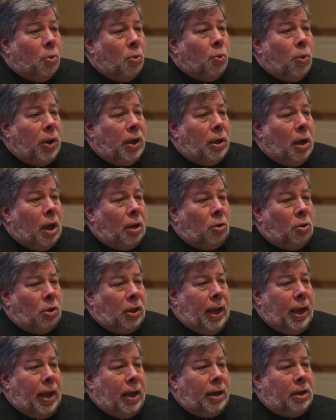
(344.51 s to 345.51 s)
We not
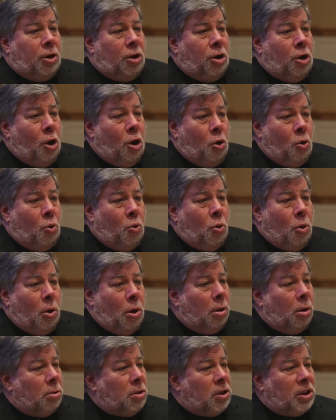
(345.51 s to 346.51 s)
only had no
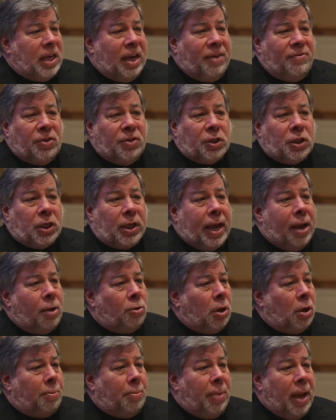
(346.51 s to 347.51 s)
savings
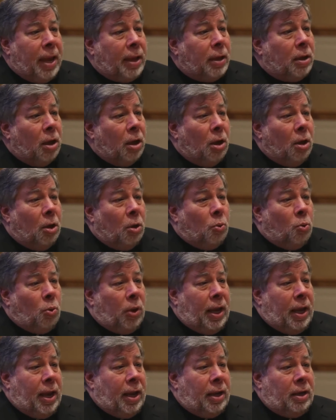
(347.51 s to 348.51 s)
account in a bank,
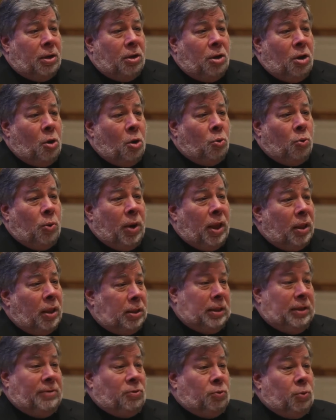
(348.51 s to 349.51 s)
we had no
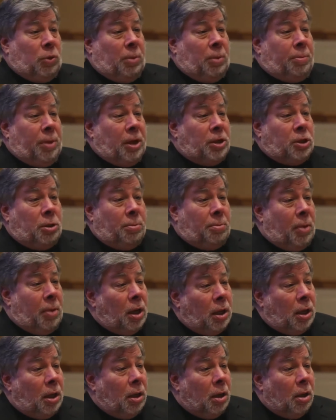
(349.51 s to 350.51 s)
relatives with a bunch of
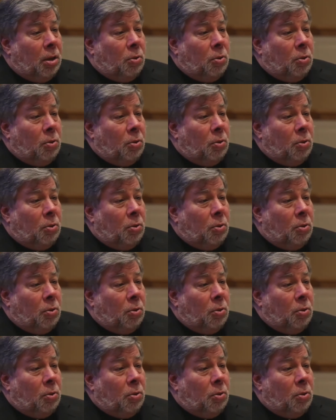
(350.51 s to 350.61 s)
money.